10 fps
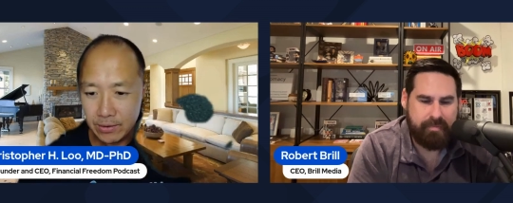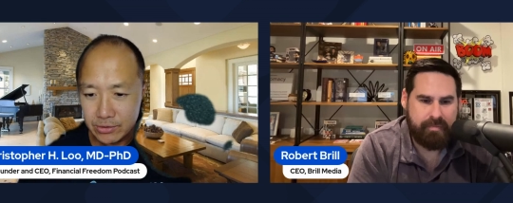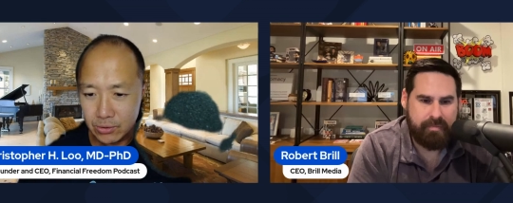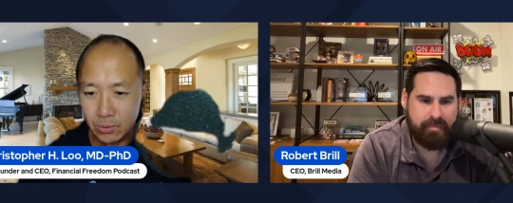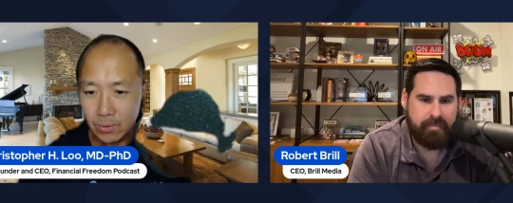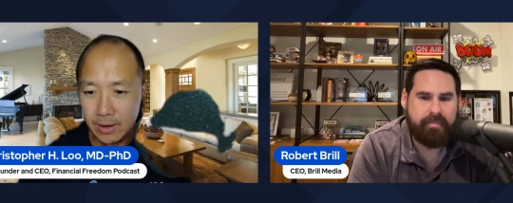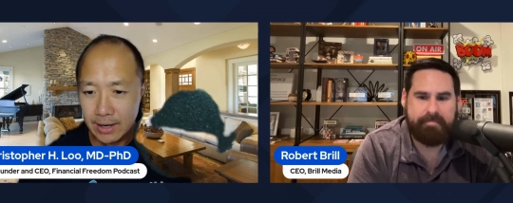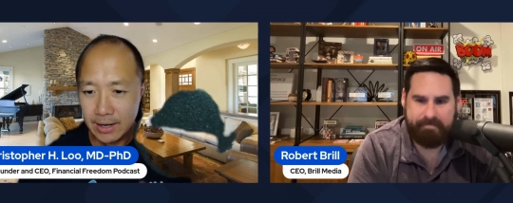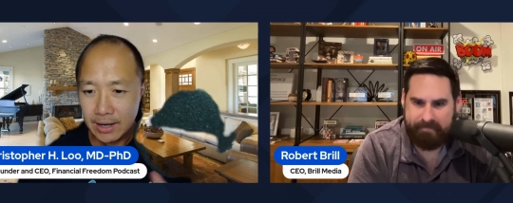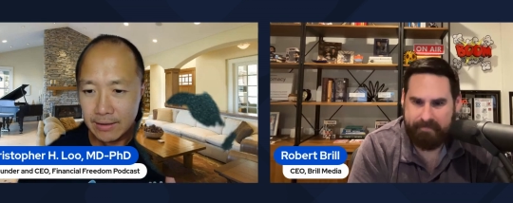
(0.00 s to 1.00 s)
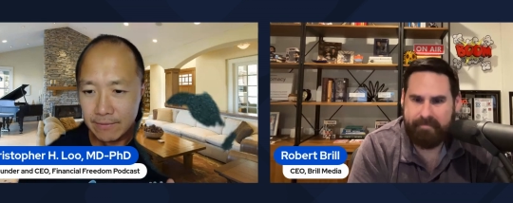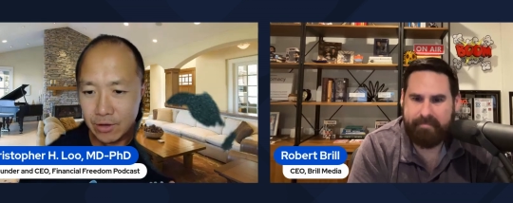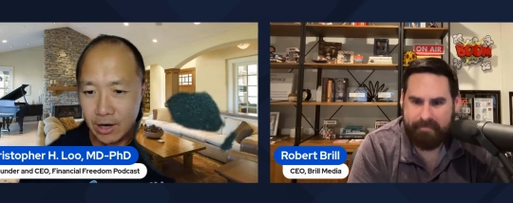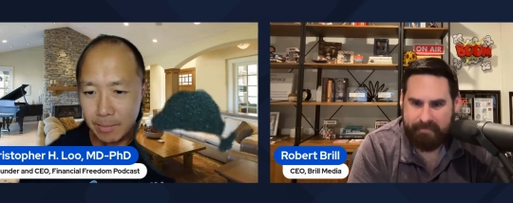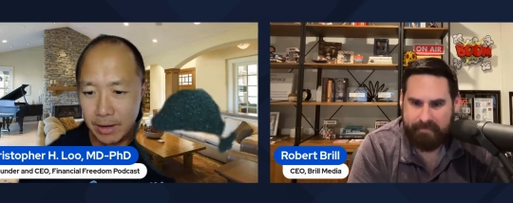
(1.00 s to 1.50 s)
Speaker 1: So kind of
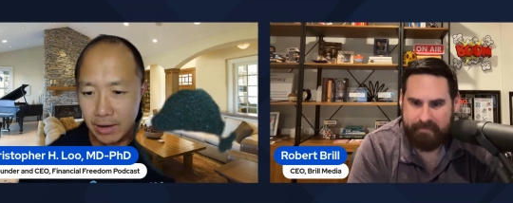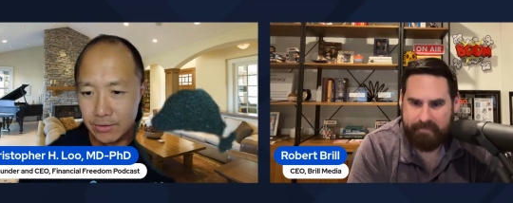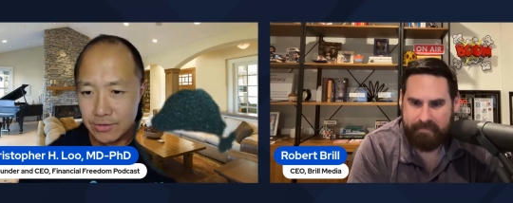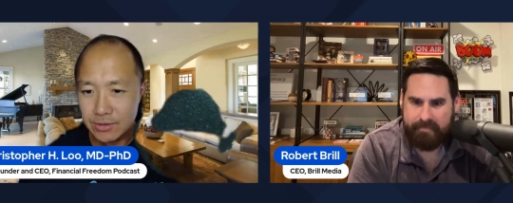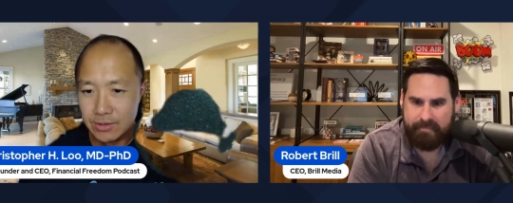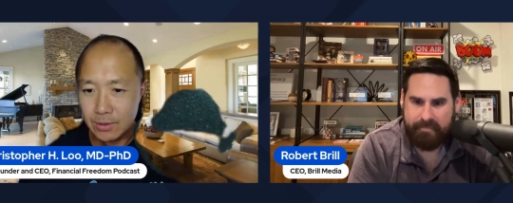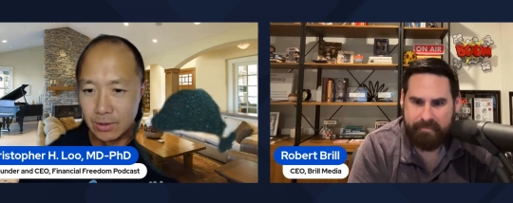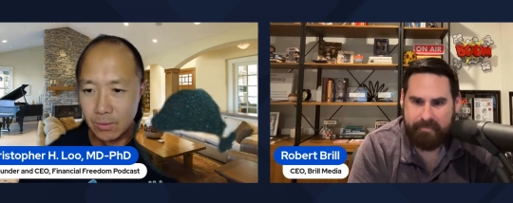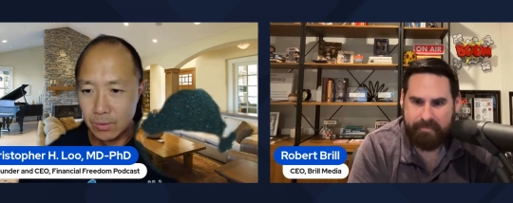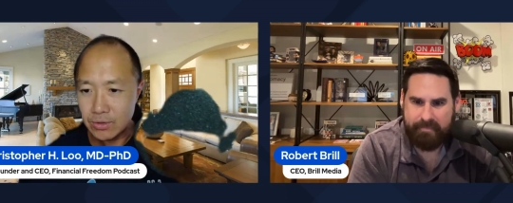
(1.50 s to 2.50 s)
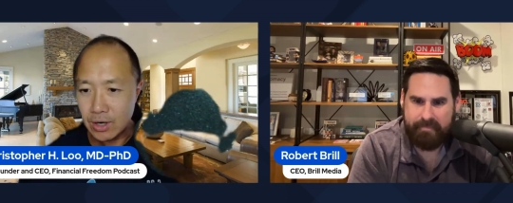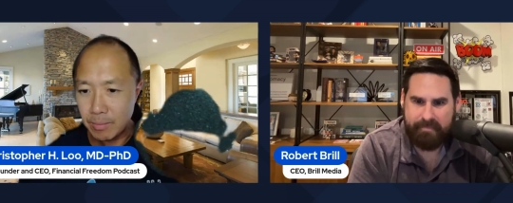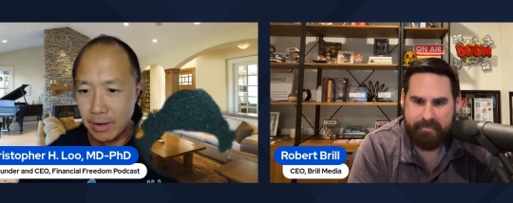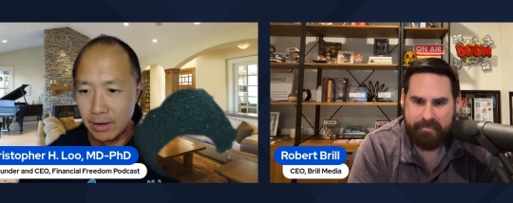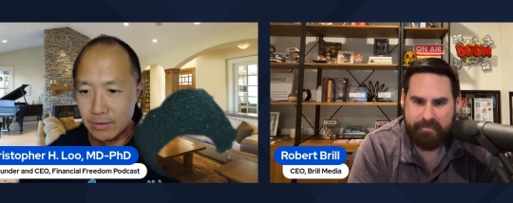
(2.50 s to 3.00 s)
talk about, you know, we talk
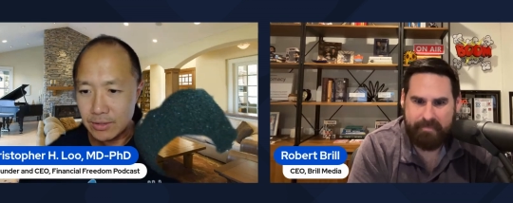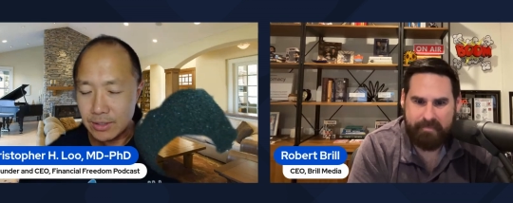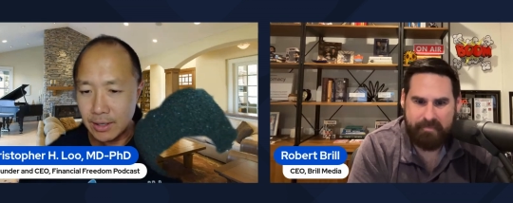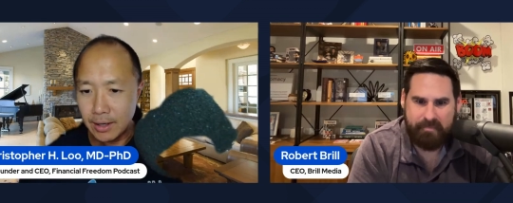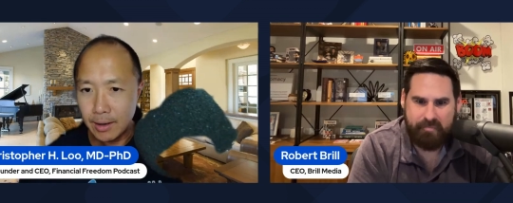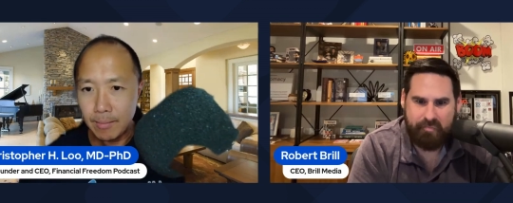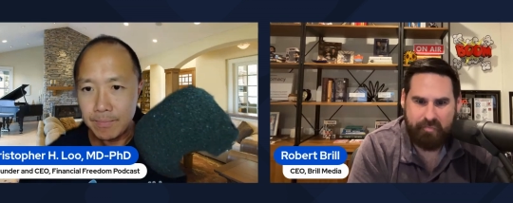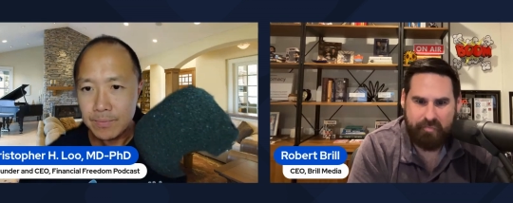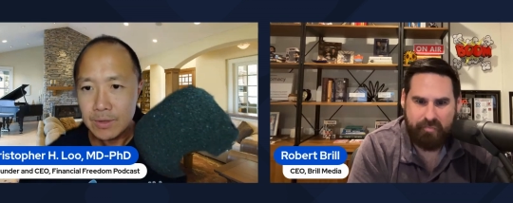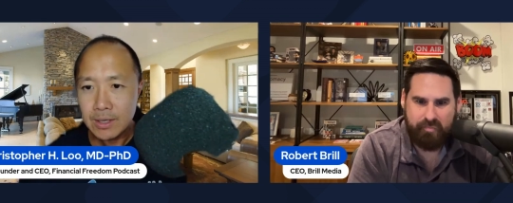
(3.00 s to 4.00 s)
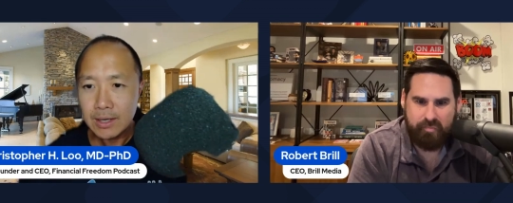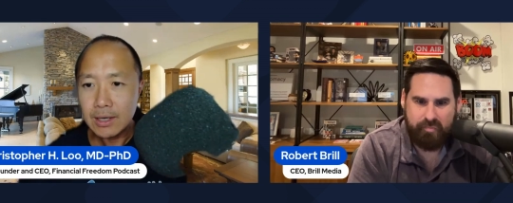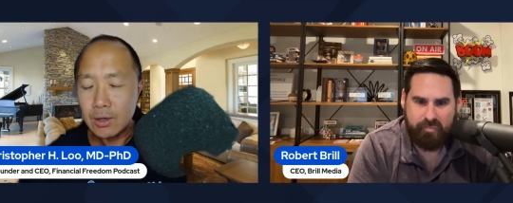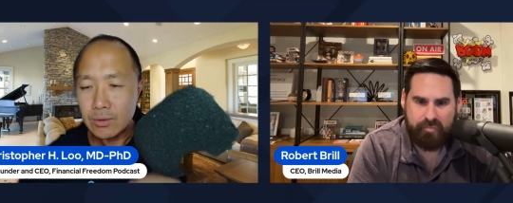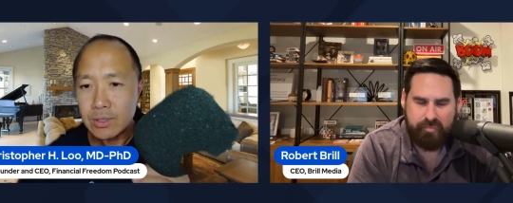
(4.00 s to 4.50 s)
about, um,
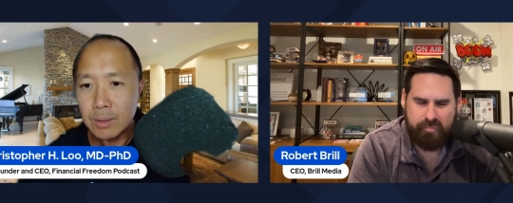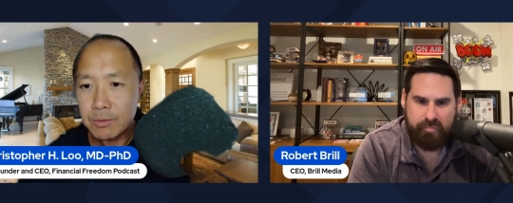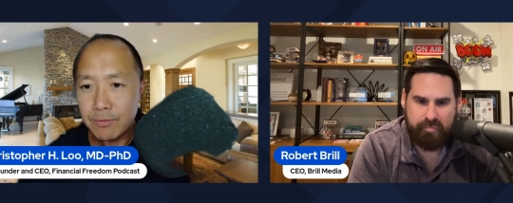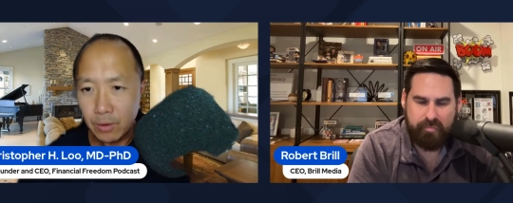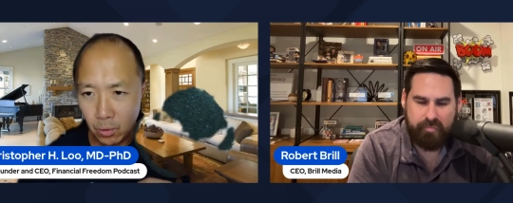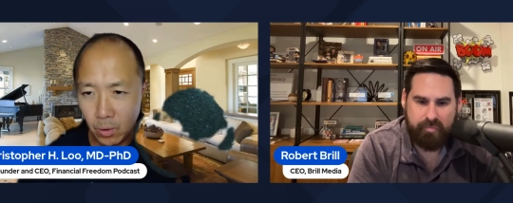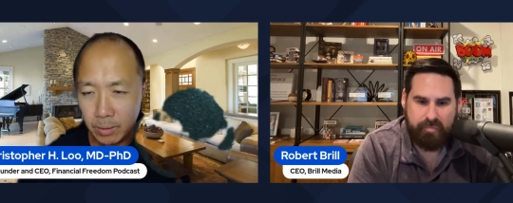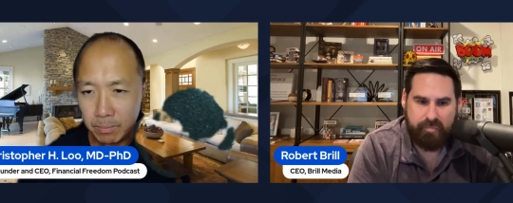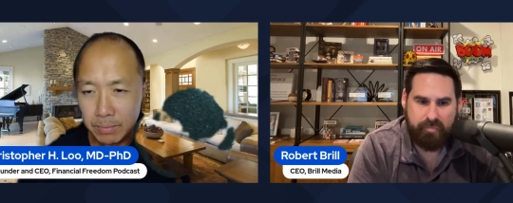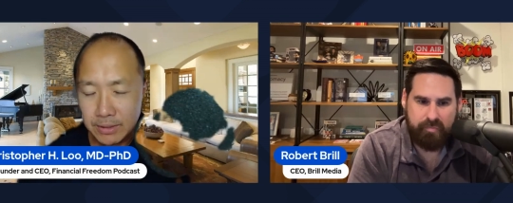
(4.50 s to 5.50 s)
you know, tips for growing